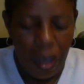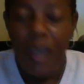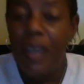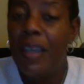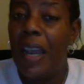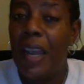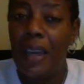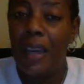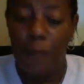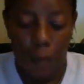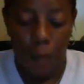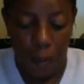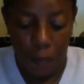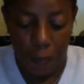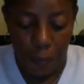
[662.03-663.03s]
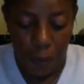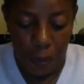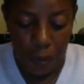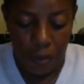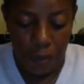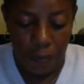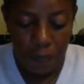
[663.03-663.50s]
Negative
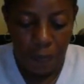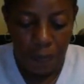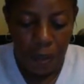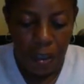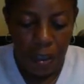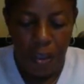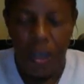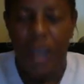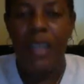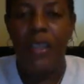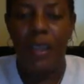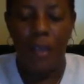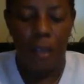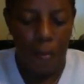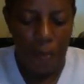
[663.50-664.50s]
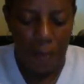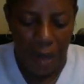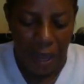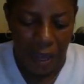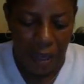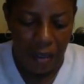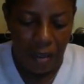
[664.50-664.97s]
reinforcer. Jason
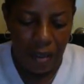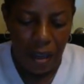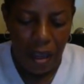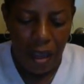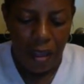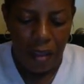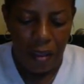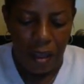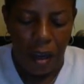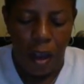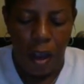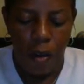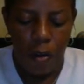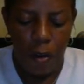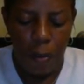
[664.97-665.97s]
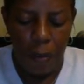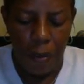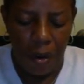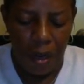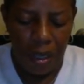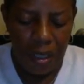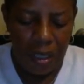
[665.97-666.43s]
complains that older
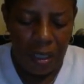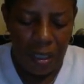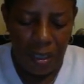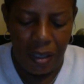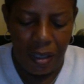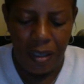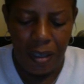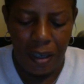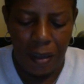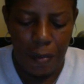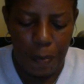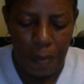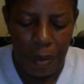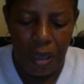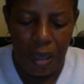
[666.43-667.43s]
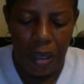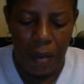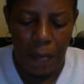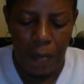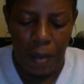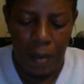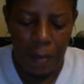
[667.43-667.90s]
boys consistently beat
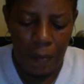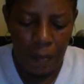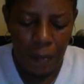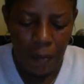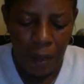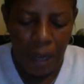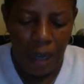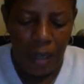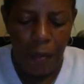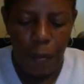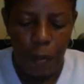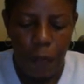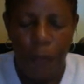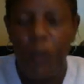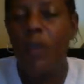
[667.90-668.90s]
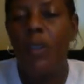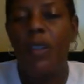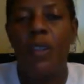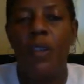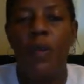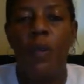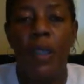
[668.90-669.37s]
him up and he
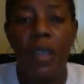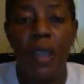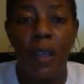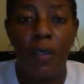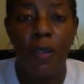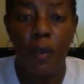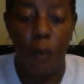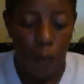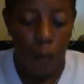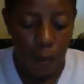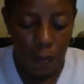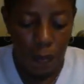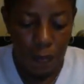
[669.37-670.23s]
refuses to attend school.